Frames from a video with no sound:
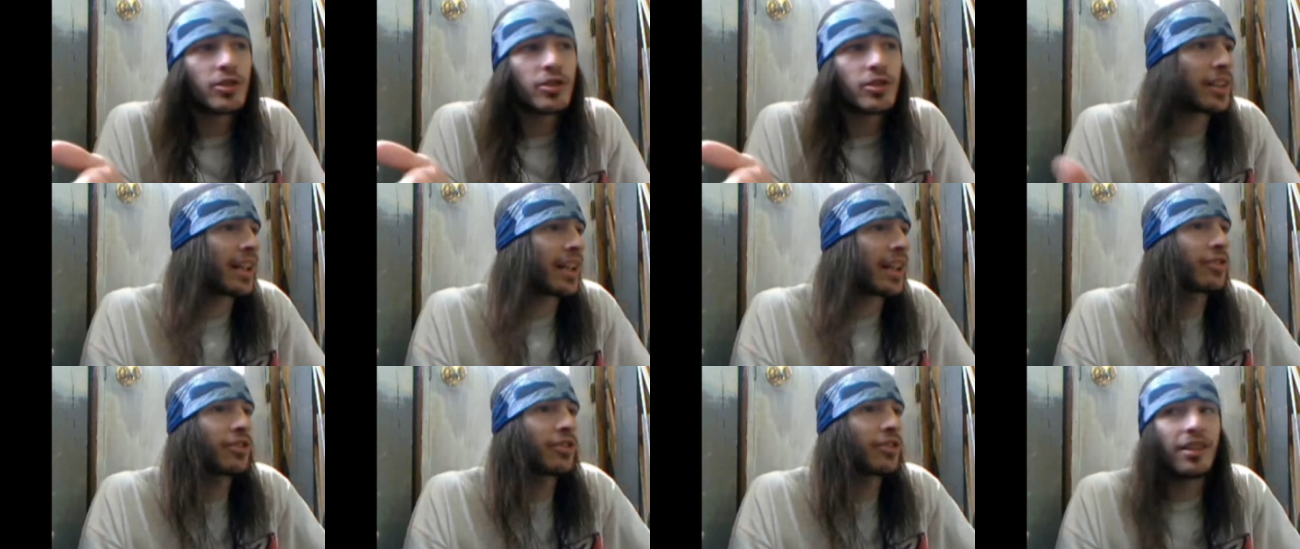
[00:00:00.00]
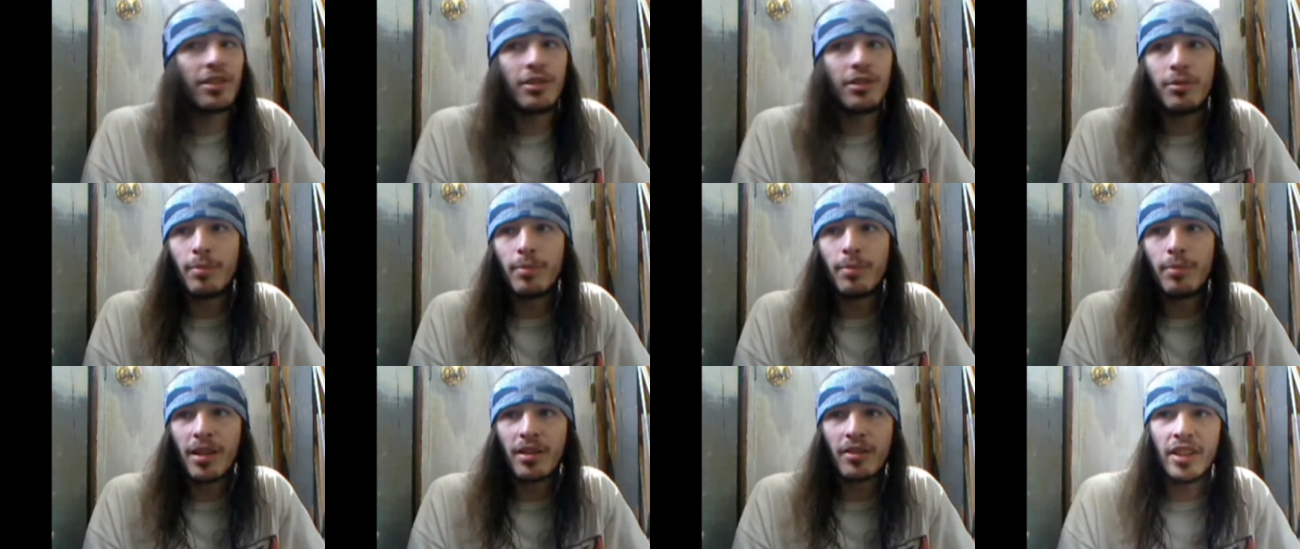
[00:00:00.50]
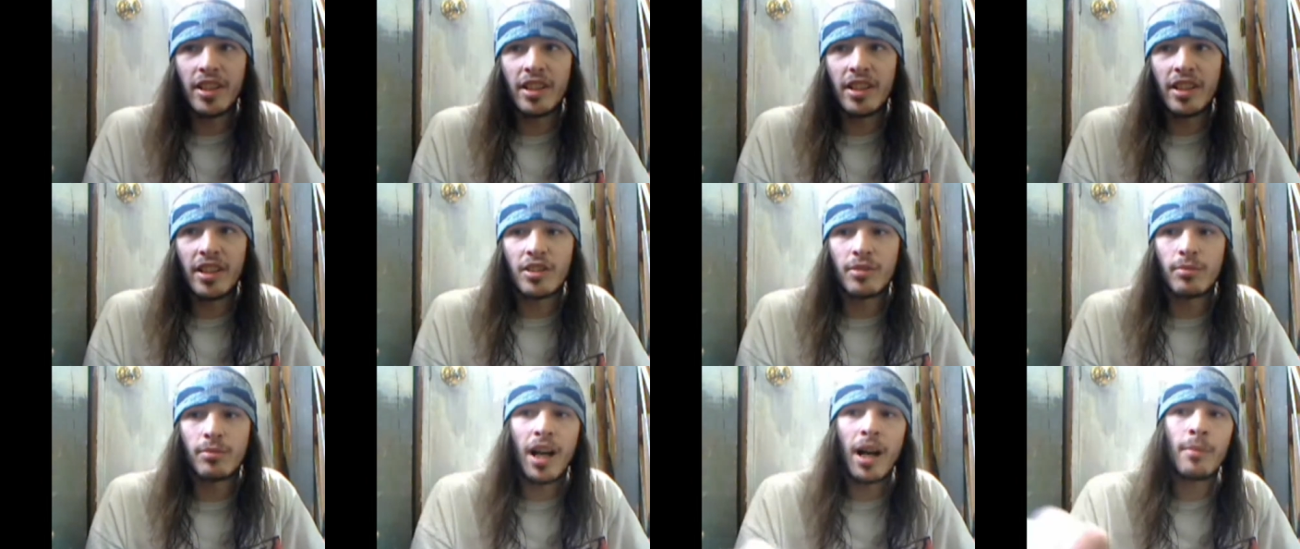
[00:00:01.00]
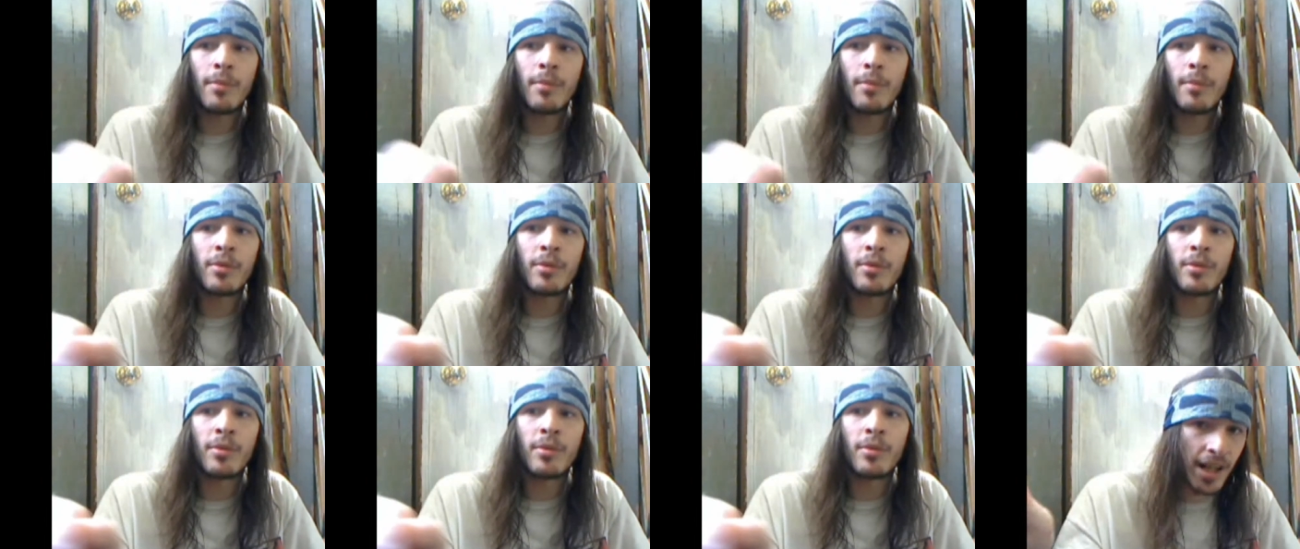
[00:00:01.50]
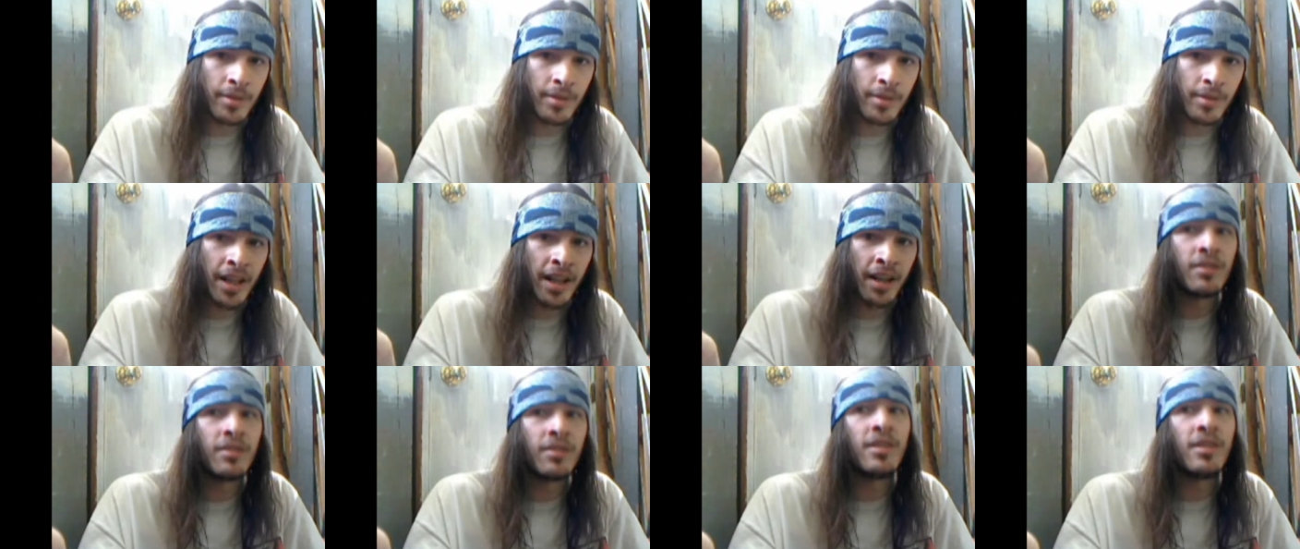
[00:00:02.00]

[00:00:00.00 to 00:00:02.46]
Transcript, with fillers: I'll try to do better videos, but I'm going to shut up now.